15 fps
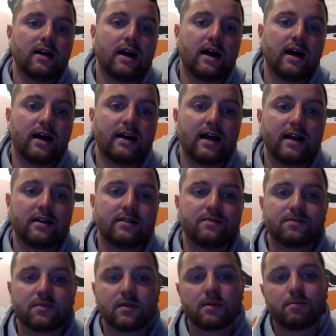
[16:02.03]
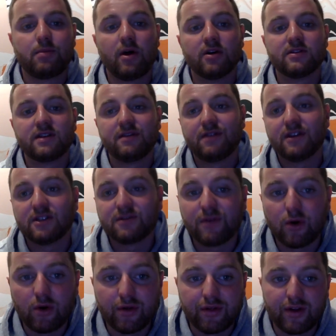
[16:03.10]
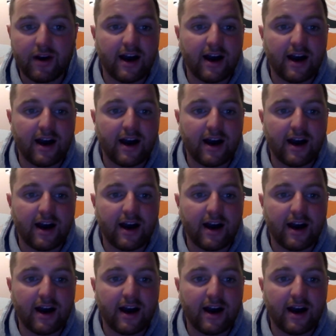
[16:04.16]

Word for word: Uh, and then Barnsley finished fourth.